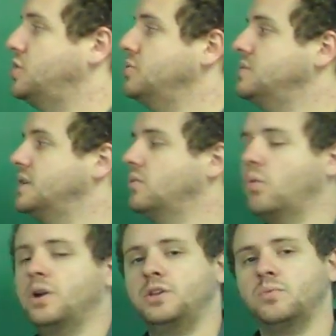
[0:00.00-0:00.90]
choosing
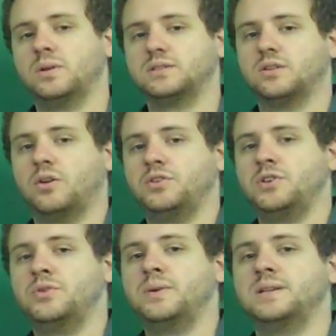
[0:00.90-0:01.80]
what you want to call
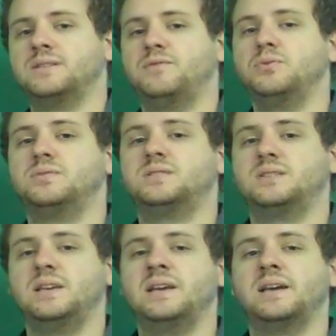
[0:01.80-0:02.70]
u is if you
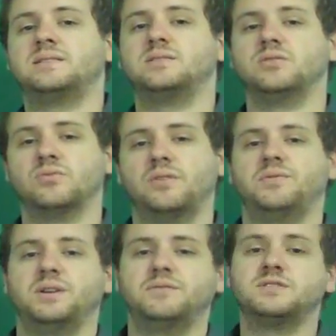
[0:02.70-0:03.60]
see its
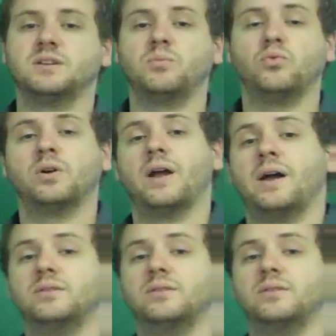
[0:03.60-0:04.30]
derivative somewhere